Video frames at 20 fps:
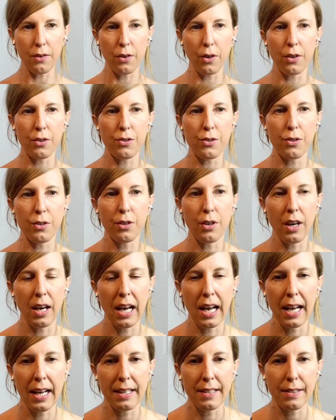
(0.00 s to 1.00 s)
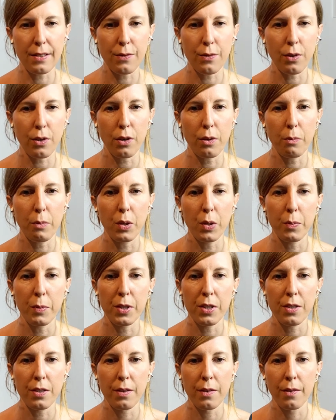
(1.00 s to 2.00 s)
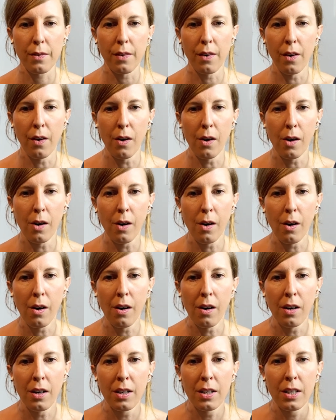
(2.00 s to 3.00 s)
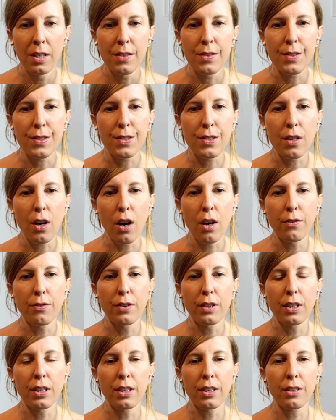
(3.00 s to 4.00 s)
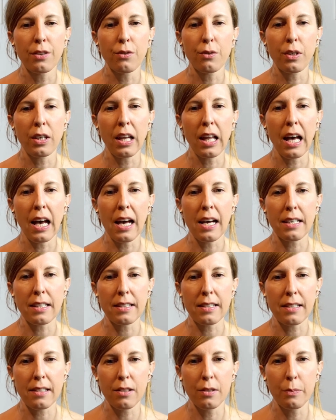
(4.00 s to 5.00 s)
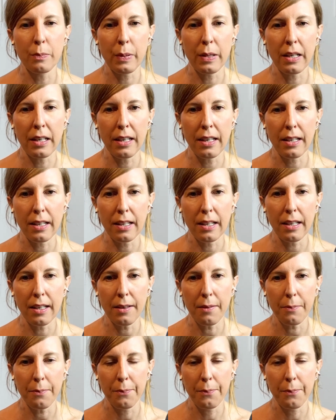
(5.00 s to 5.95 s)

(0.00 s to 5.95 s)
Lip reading: onto your hands for a moment. Soften, relax completely.